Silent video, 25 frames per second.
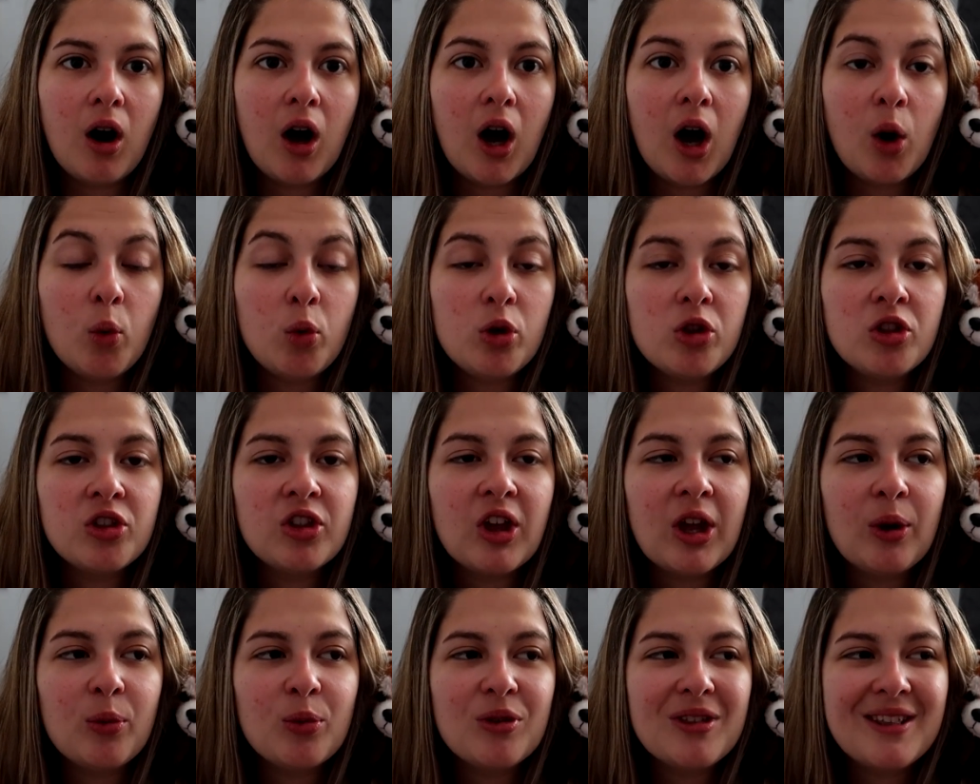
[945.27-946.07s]
I would
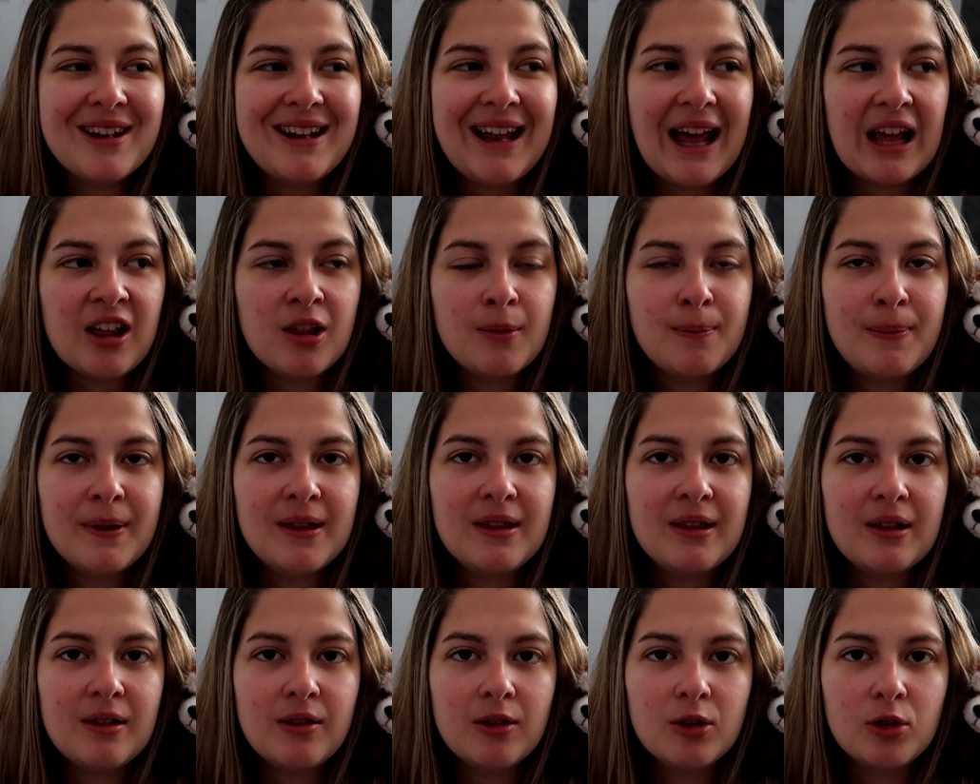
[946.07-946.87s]
say it was less
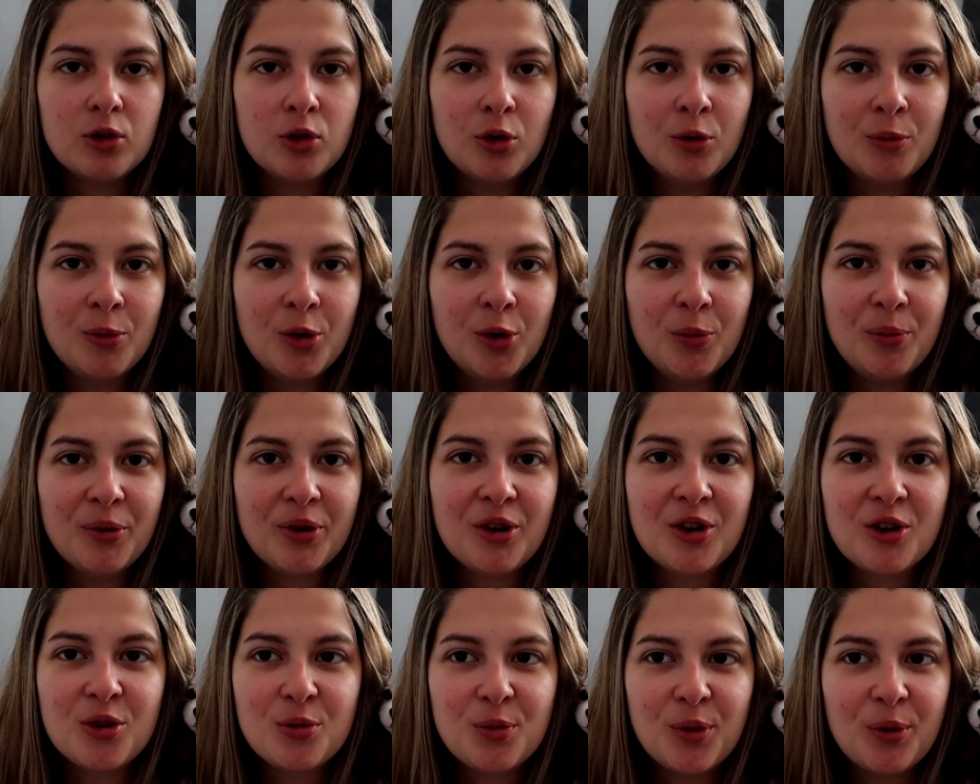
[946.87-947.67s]
busy than normal
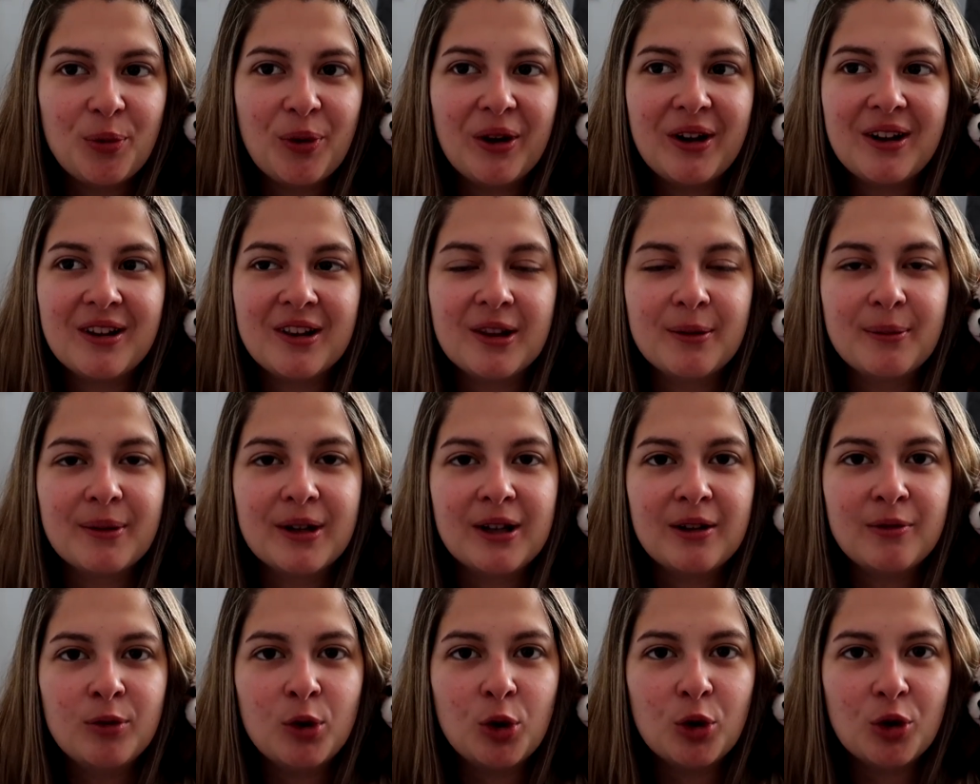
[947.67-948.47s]
because we went in the
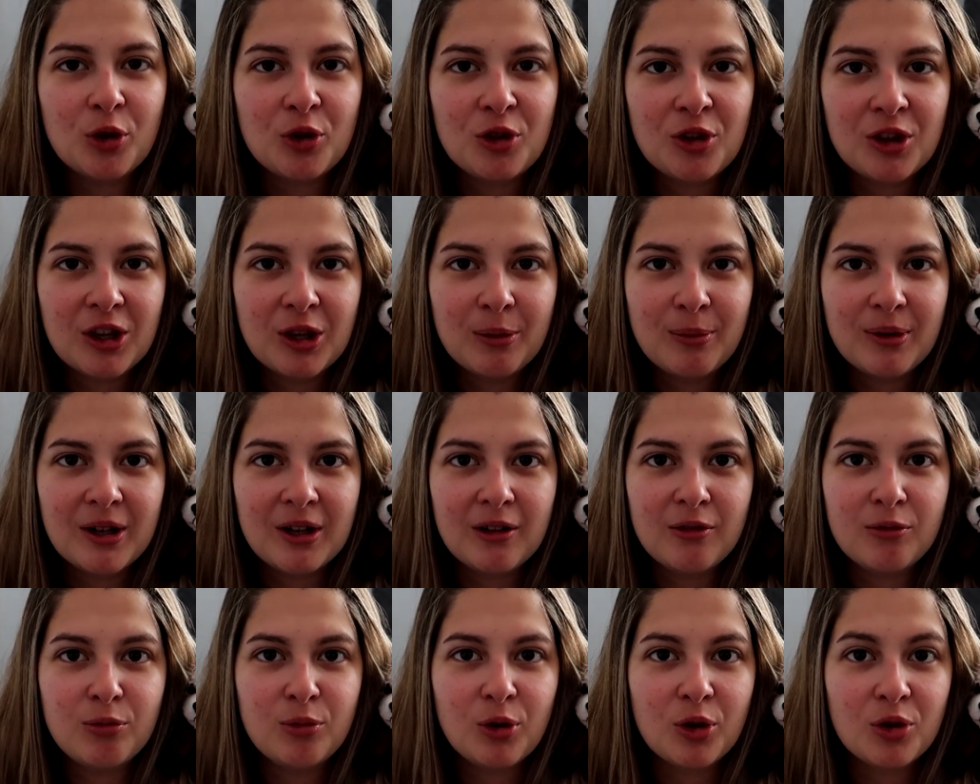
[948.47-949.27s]
middle of August, in the
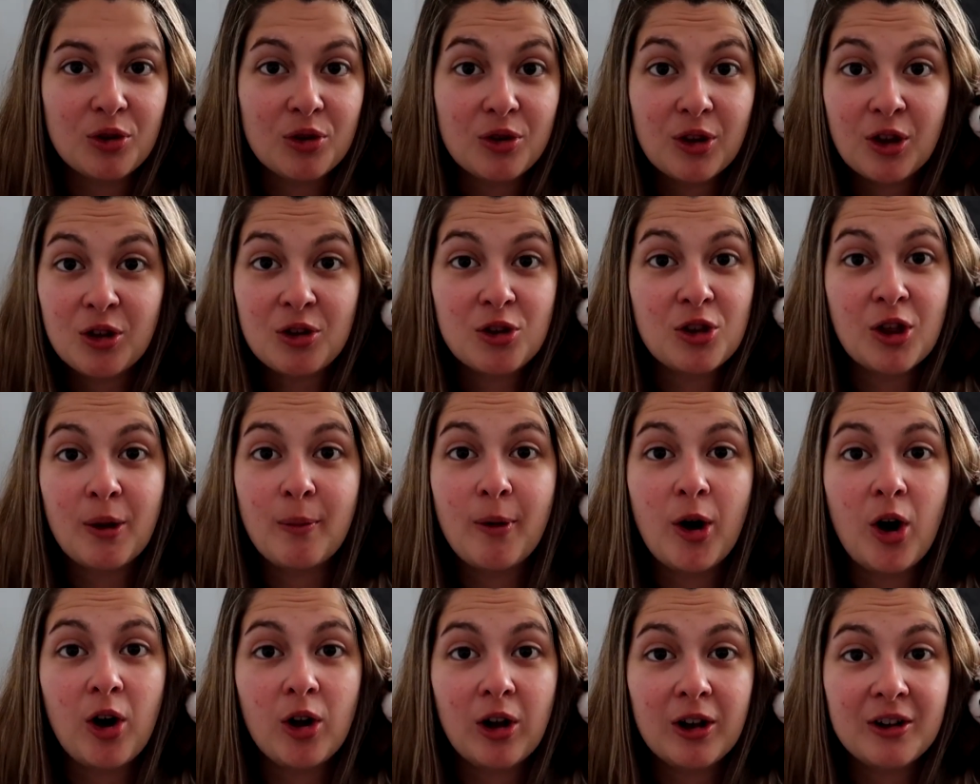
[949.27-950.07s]
middle of the
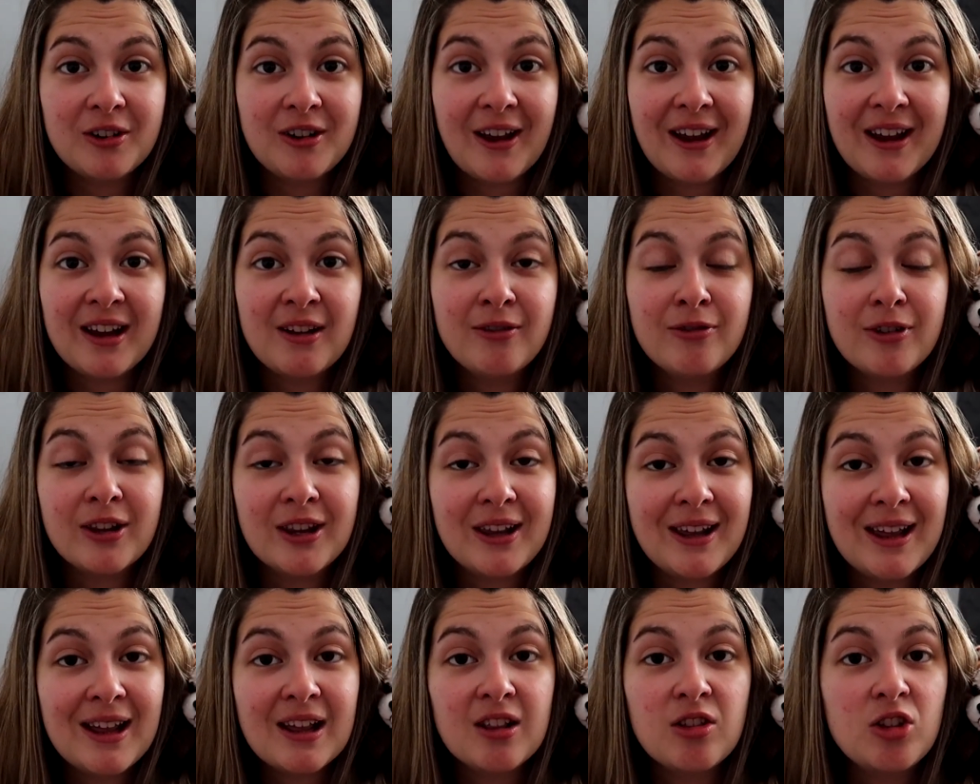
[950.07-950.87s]
summer holiday for
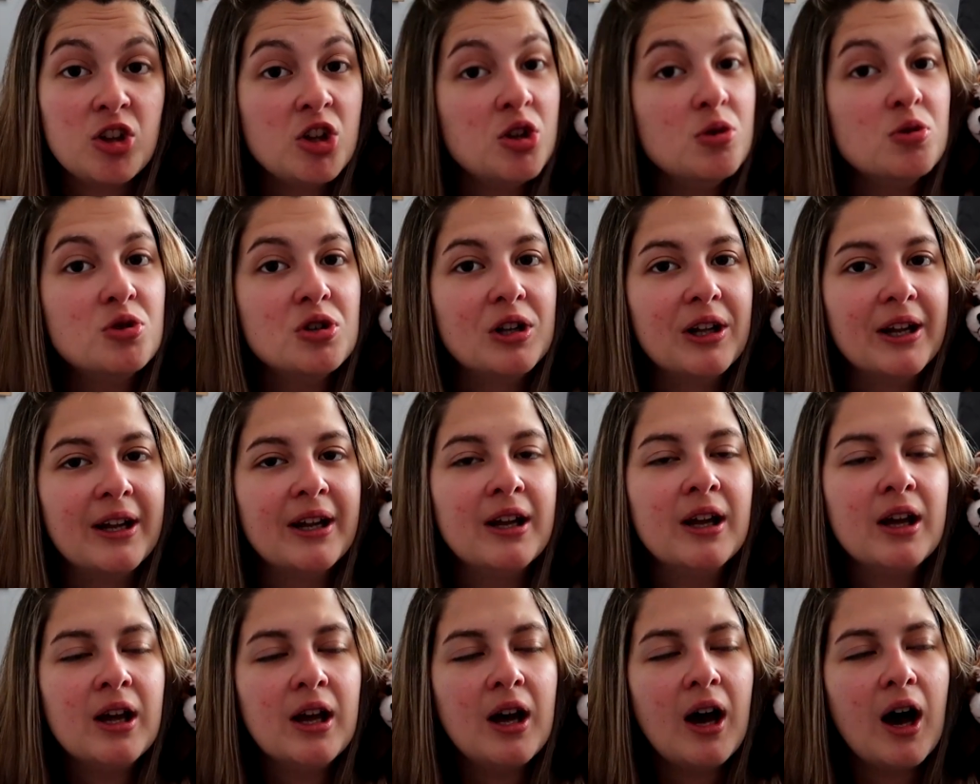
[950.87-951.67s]
the kids
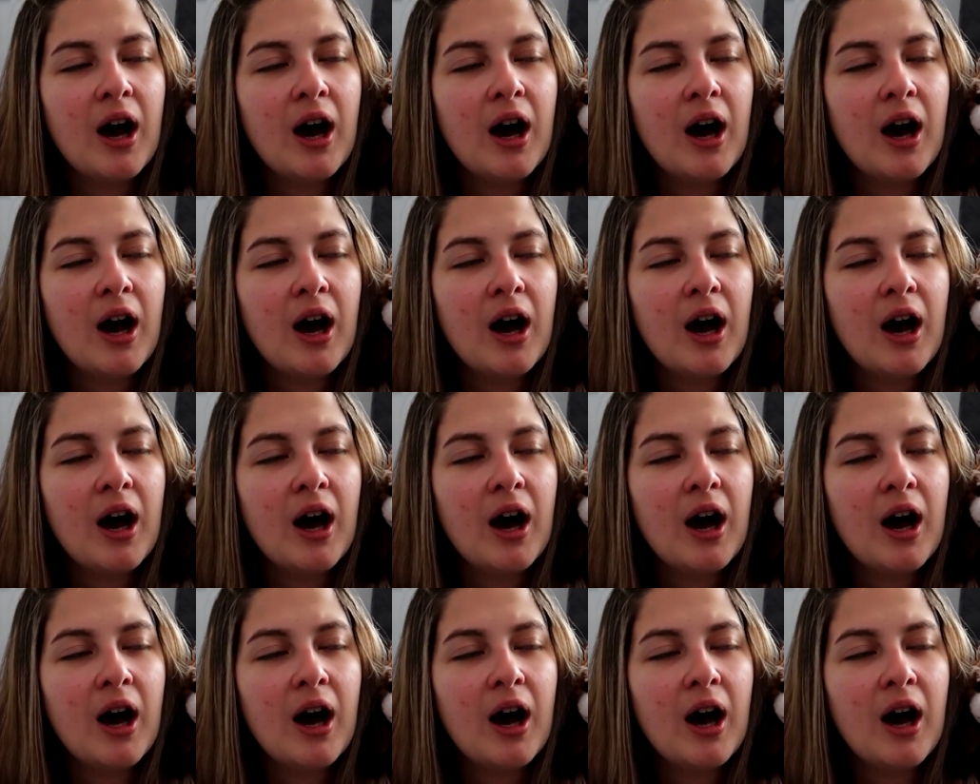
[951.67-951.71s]
usually.